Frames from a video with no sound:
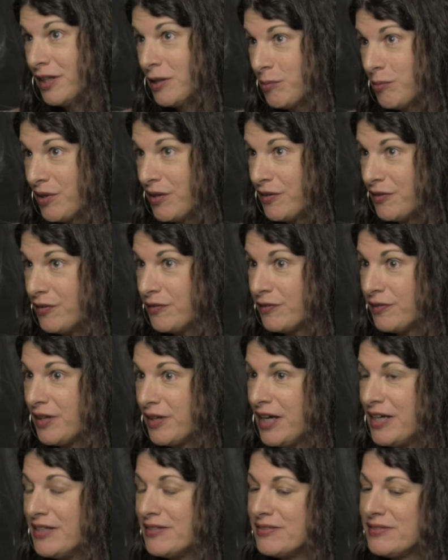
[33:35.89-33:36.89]
because
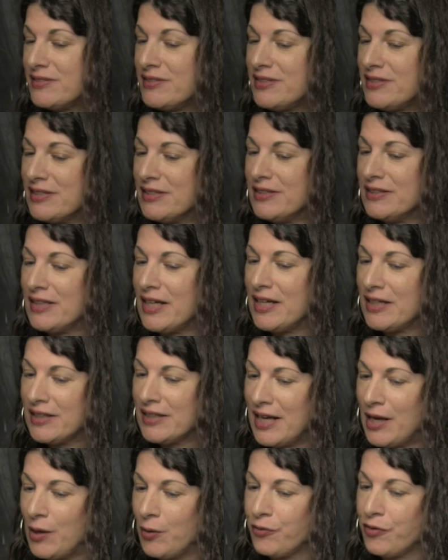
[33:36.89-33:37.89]
it still
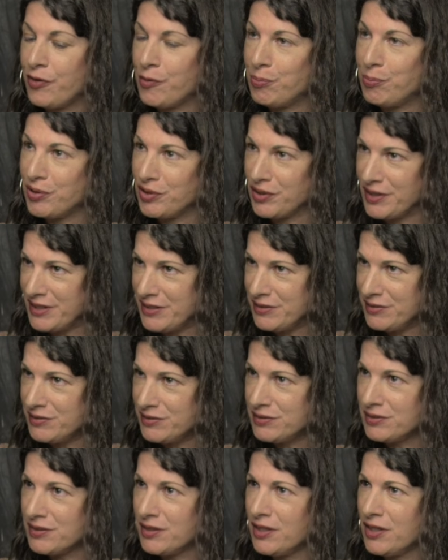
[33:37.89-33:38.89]
allows the
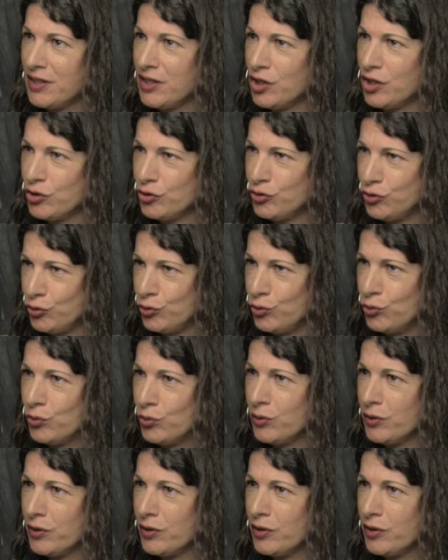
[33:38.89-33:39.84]
police to